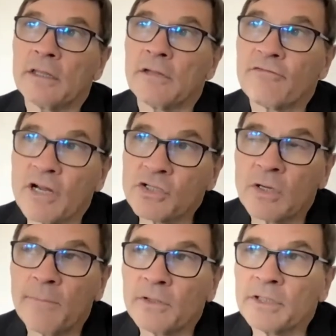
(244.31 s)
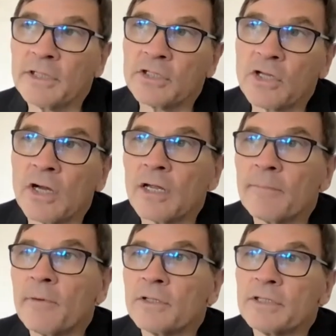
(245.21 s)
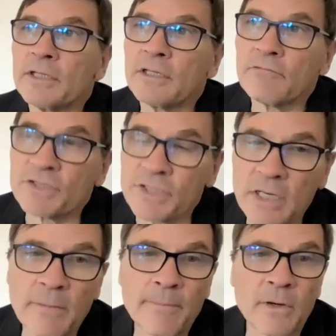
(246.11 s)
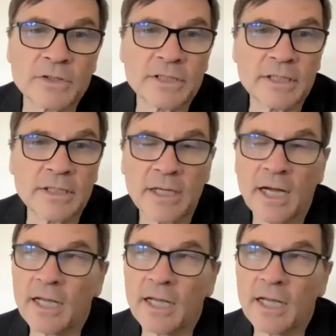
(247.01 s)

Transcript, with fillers: the fragile body, the dying body, the resilient body.